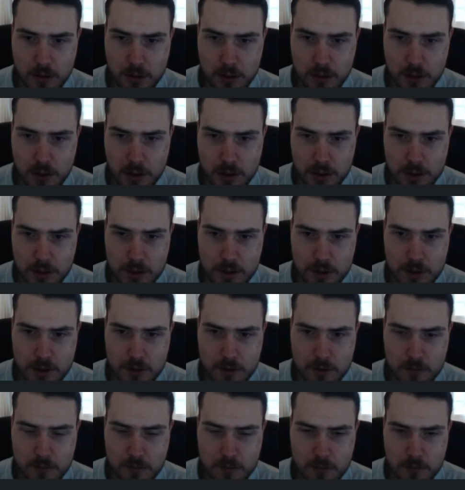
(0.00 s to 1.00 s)

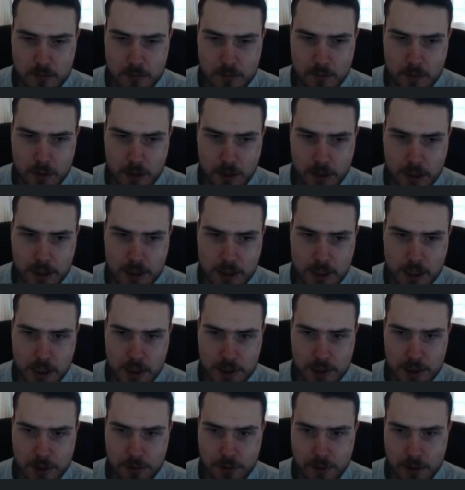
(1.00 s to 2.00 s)
is, I guess,
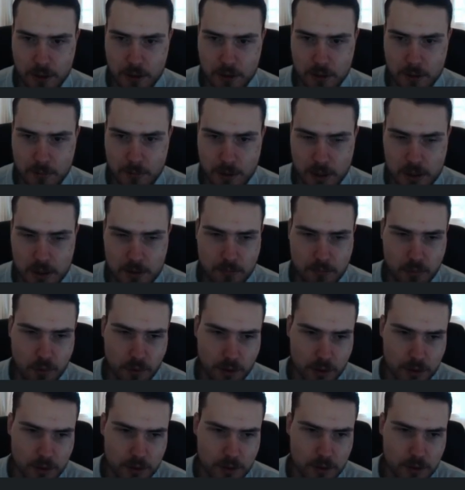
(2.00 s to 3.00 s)
easier to get to max
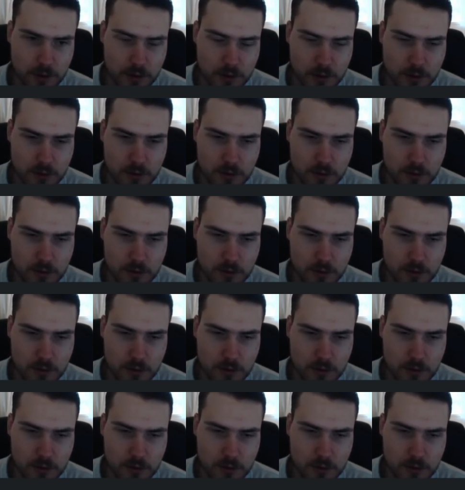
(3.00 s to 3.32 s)
points.